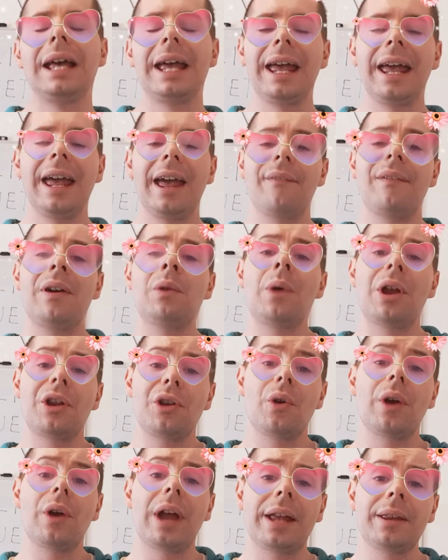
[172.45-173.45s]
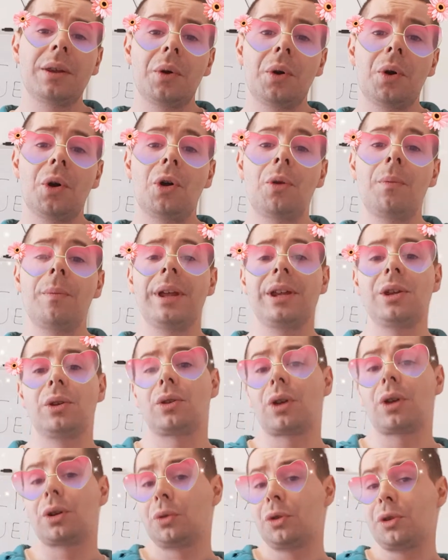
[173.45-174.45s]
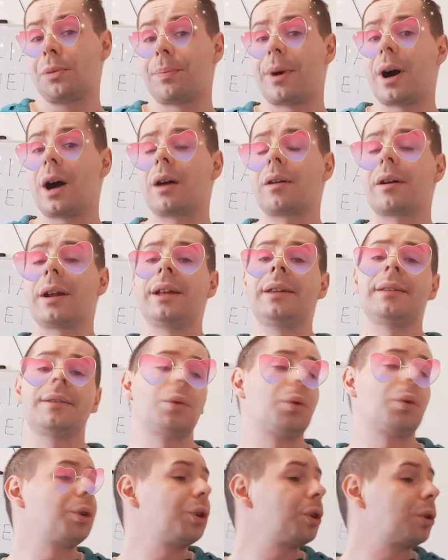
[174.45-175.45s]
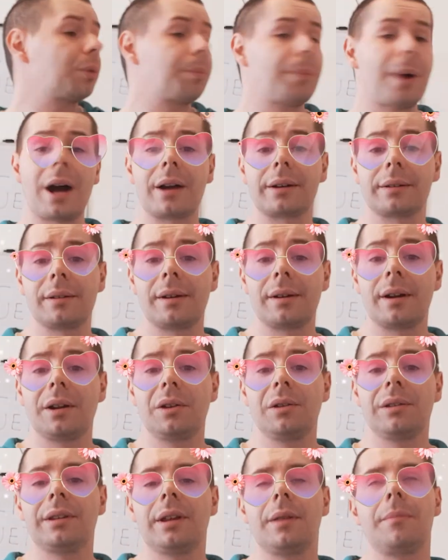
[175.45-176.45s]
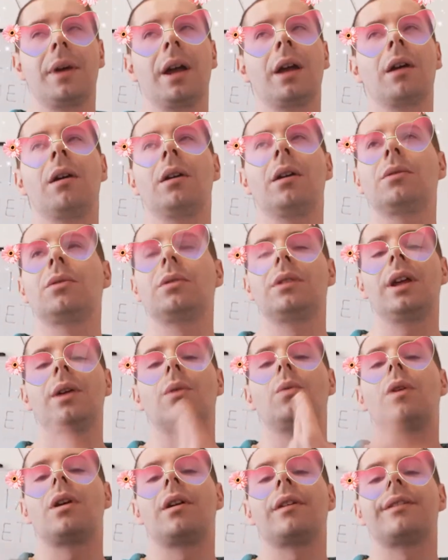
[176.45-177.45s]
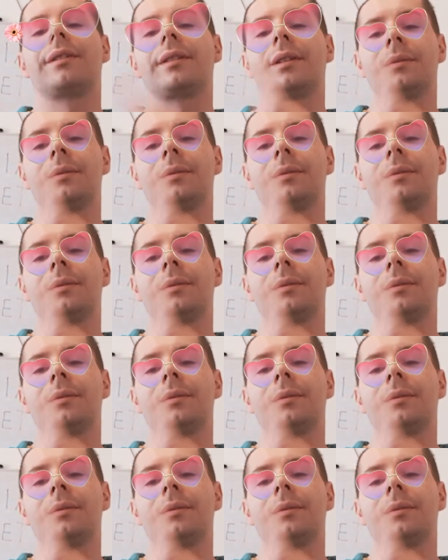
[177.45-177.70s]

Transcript: And then when you get home and you talk to your parents or your partner, you say, my God, today was...